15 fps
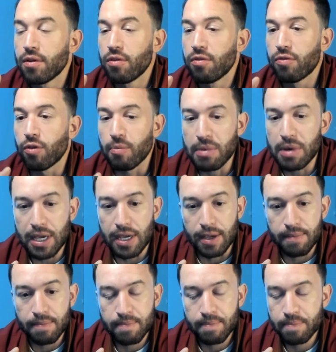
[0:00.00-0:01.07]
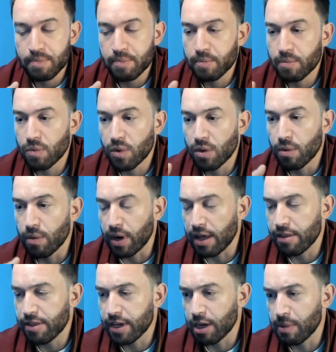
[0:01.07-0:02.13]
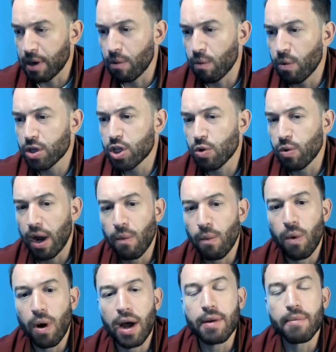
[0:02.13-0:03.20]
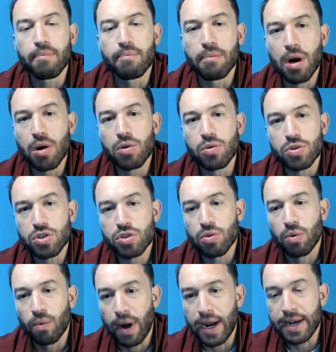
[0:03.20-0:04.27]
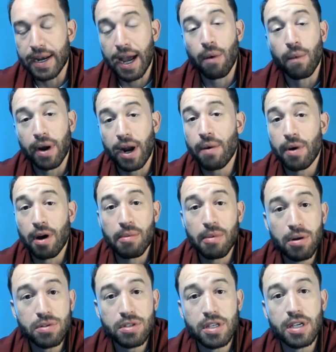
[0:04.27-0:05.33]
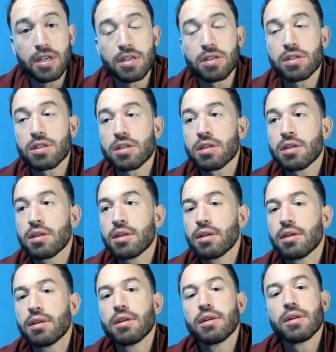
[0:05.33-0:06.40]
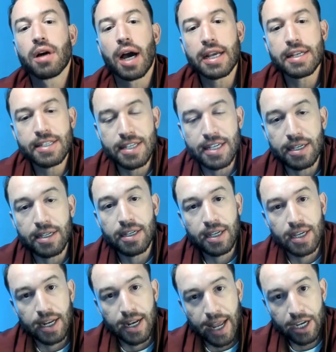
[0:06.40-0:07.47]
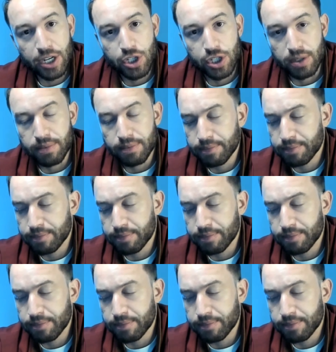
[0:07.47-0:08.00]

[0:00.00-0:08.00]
for me, when I think about what do I want most right now, what I want most is I seek connection.